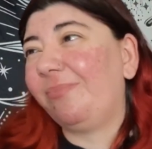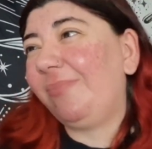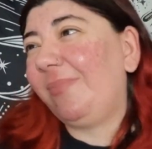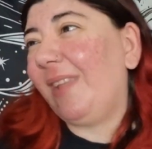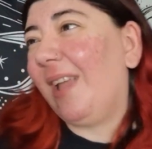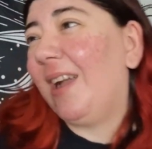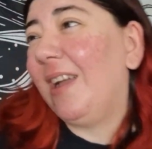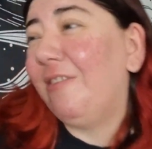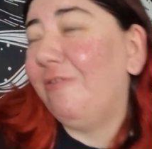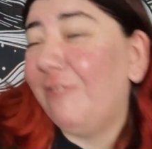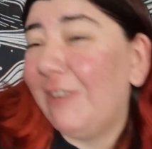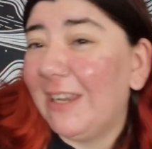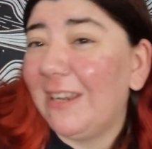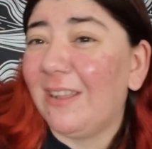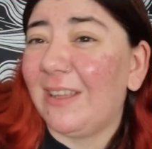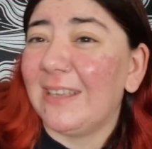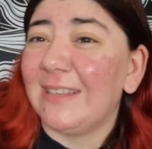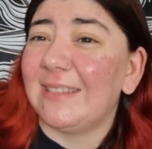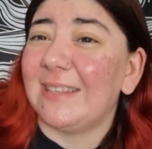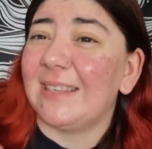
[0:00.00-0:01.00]
I
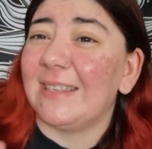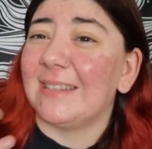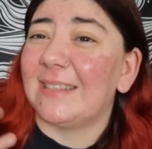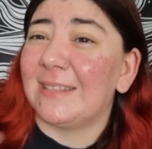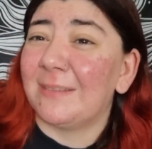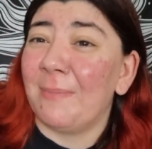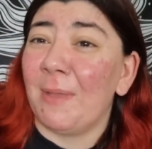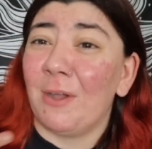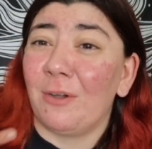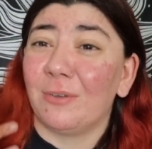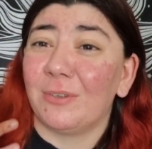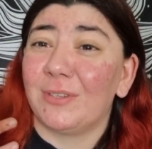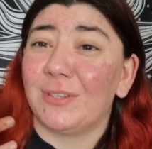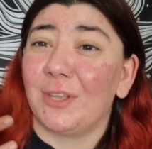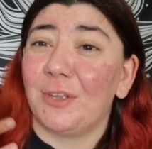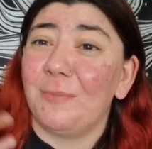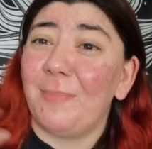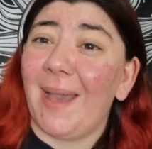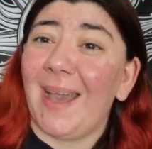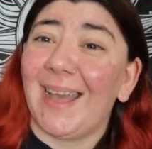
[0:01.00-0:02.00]
realized it smelled
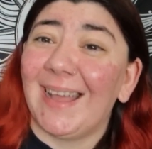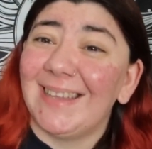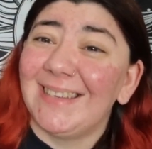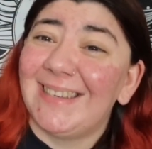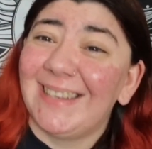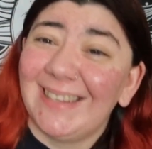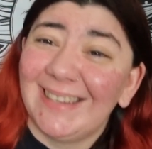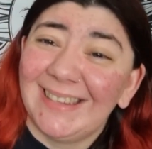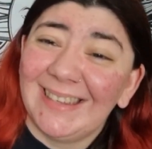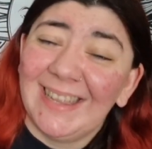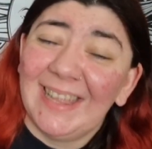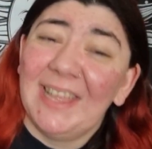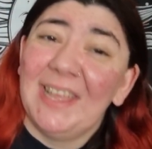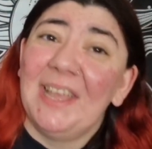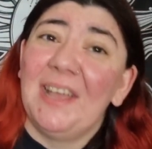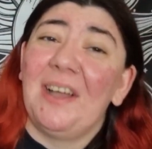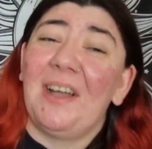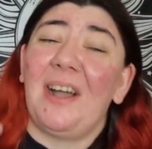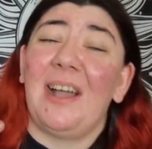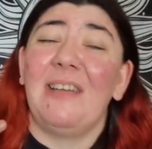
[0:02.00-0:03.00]
so bad.
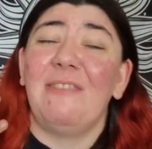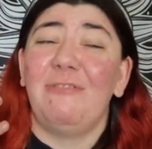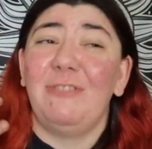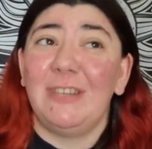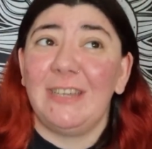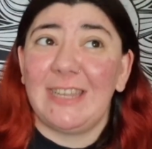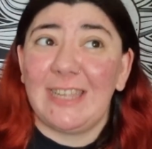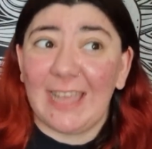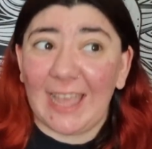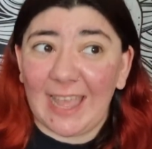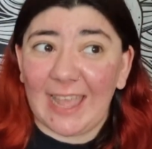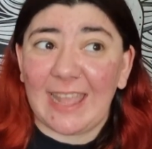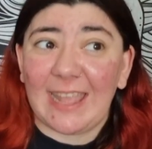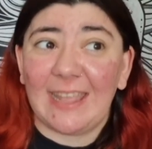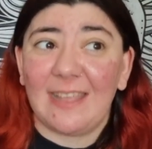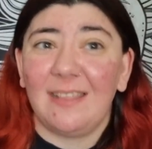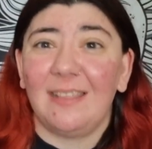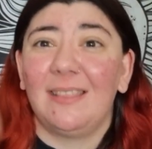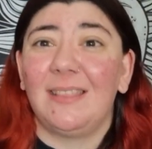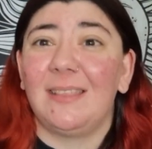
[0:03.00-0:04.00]
I really
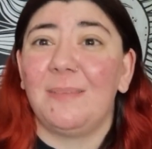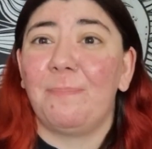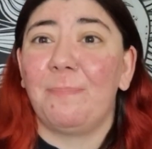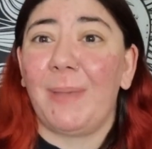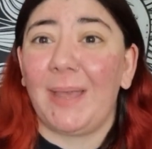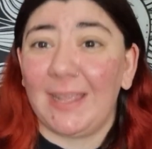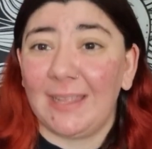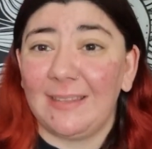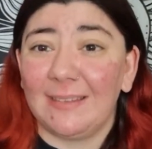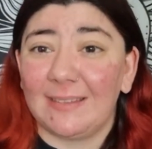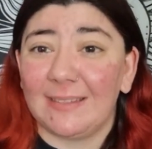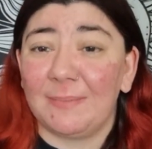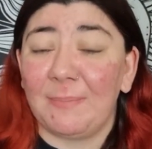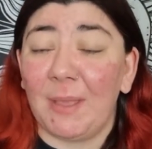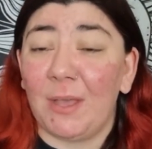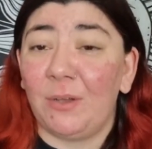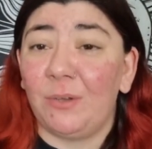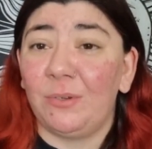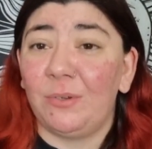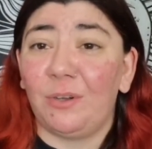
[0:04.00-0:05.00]
hate the paint
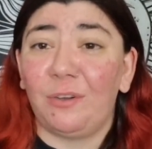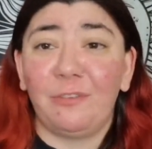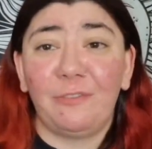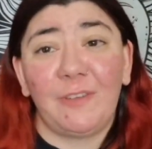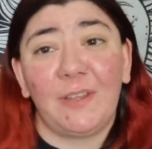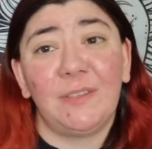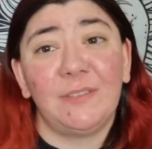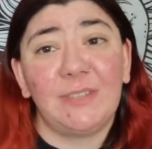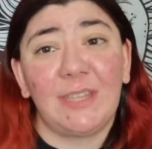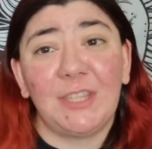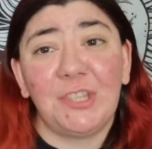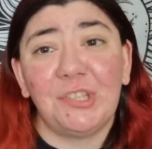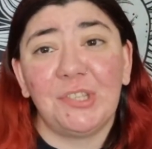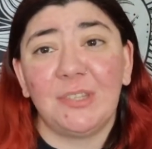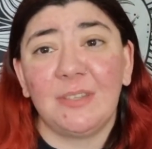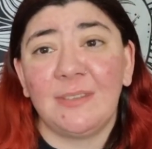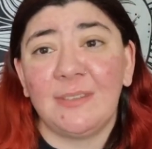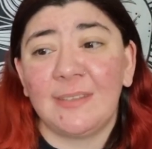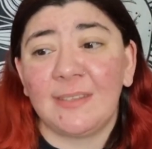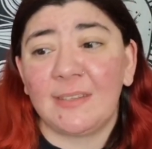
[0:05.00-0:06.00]
smell of
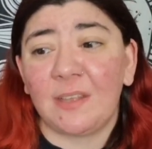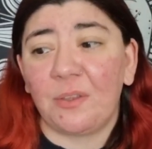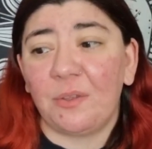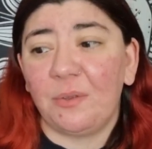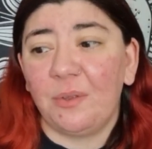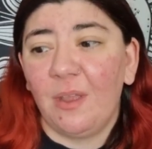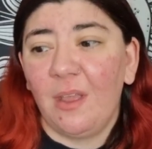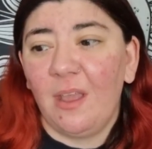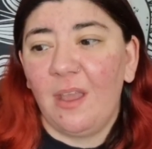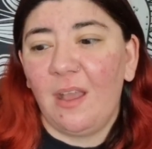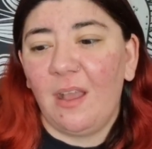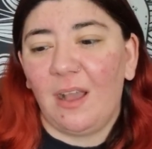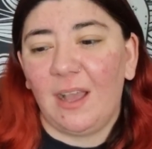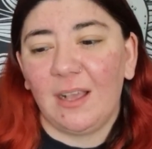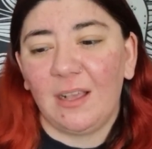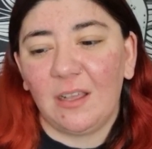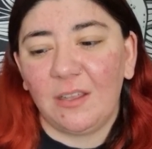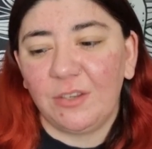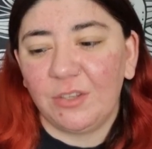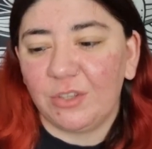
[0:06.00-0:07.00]
foundation, so I
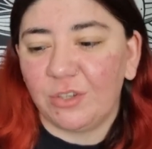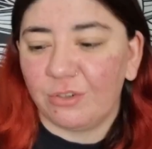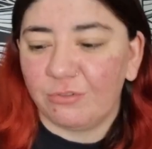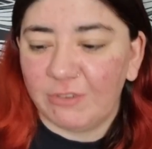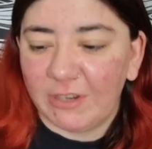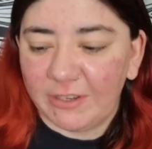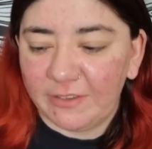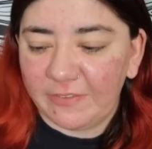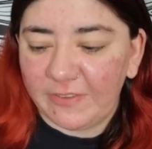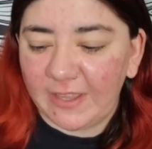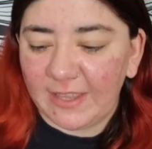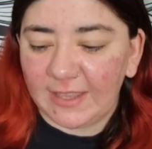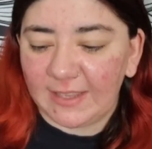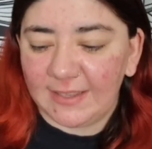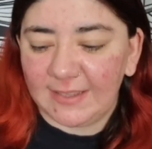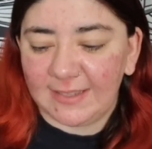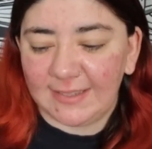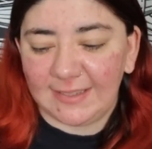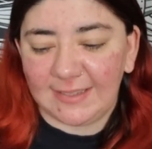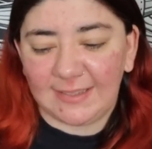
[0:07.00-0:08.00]
kind of got rid of it
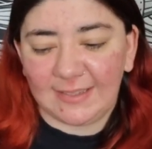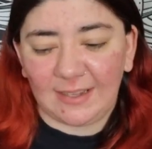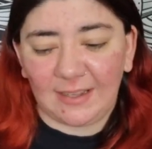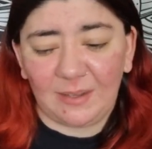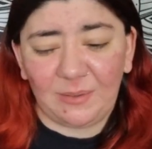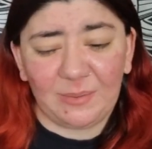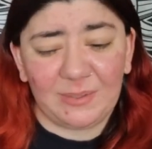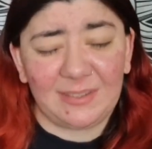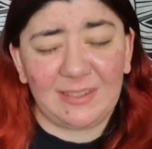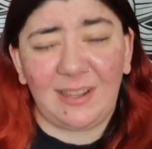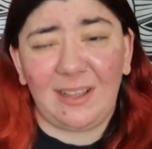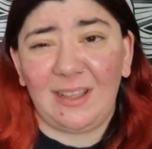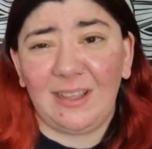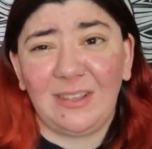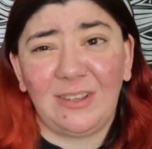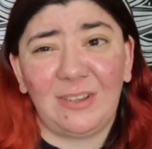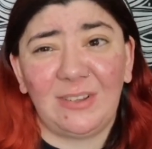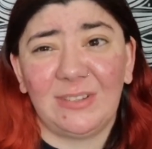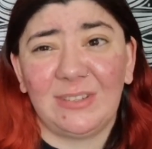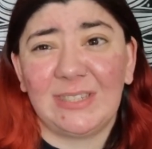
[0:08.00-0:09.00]
because I was like, I
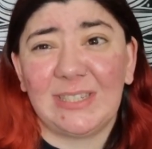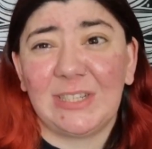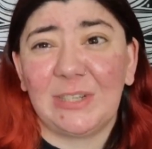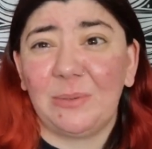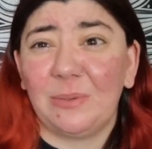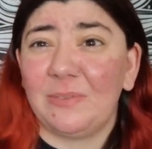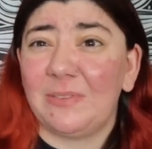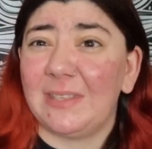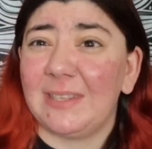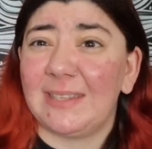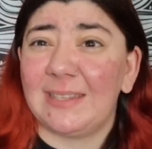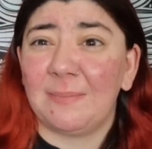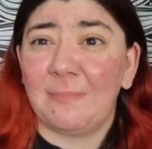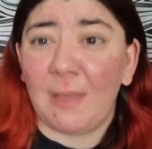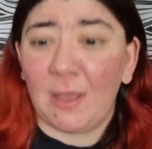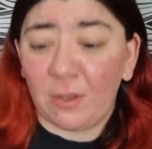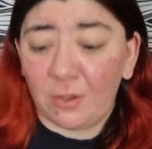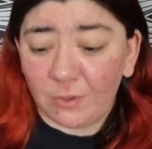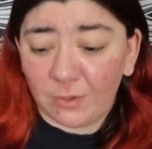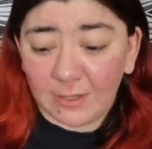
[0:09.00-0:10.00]
can't deal with this
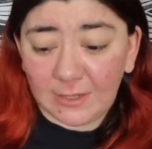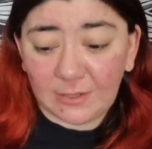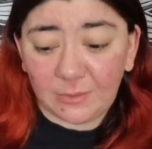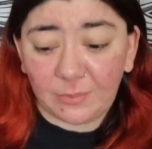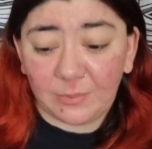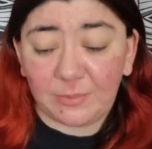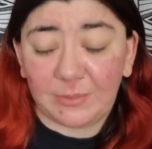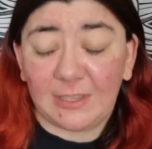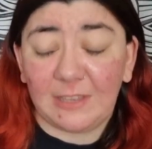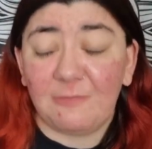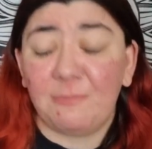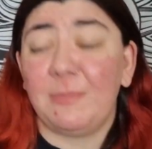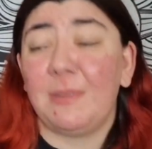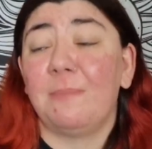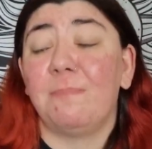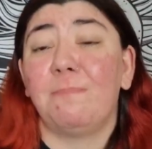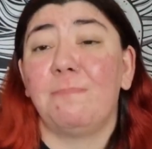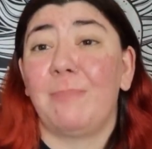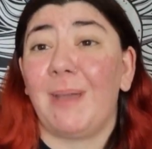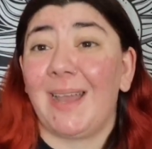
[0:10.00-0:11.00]
smell and it would give me
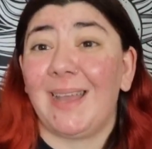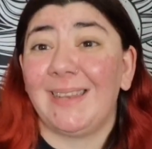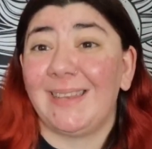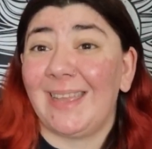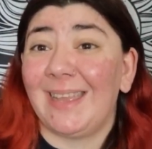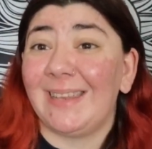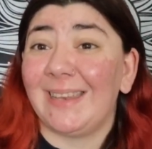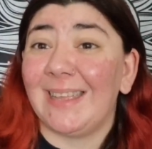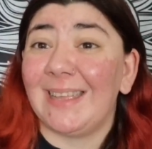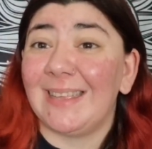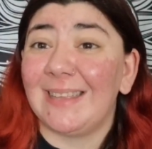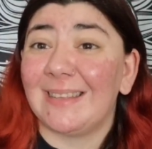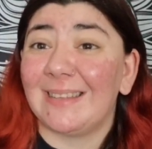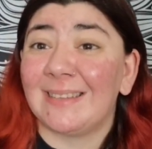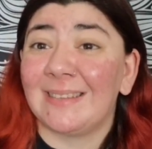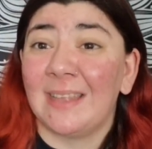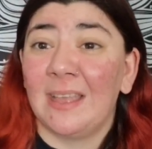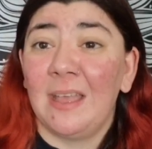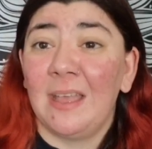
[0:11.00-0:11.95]
bad headaches.